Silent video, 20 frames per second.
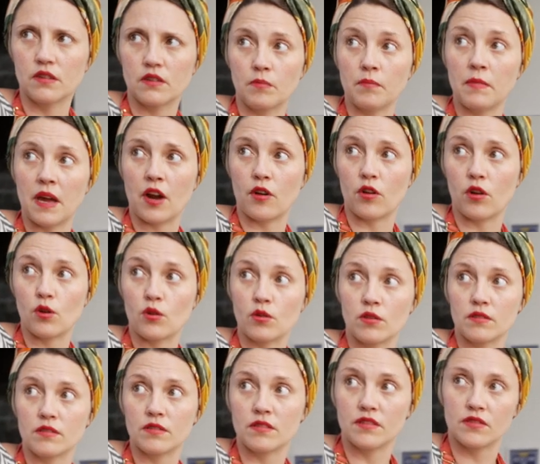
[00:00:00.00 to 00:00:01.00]
Marrow.
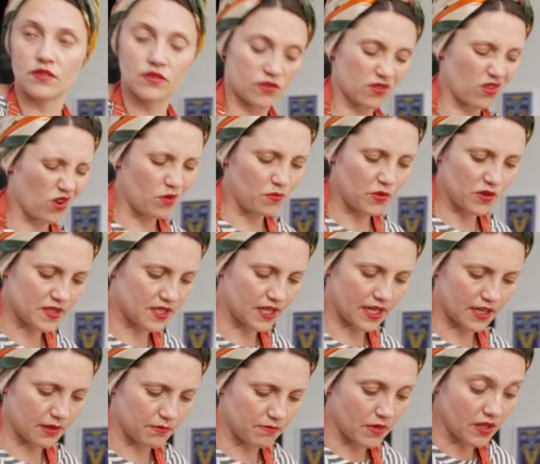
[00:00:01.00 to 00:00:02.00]
It's almost
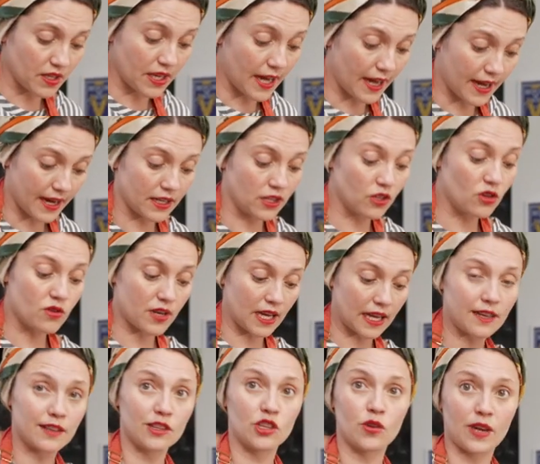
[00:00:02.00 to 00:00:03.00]
like a yeah, and you
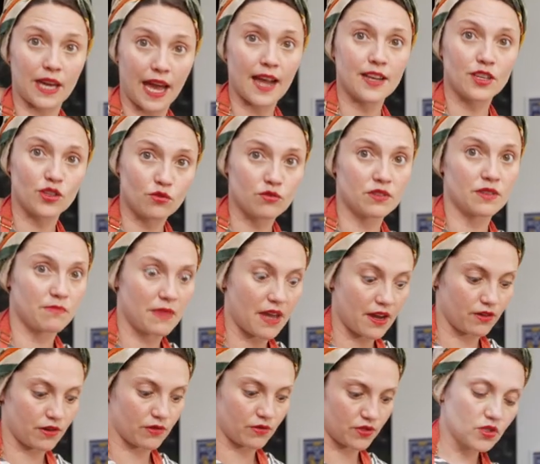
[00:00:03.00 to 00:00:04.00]
can you can use a
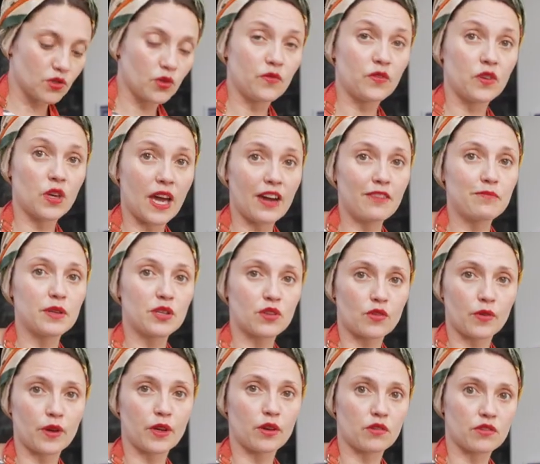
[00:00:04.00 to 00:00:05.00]
marrow. So if you have been growing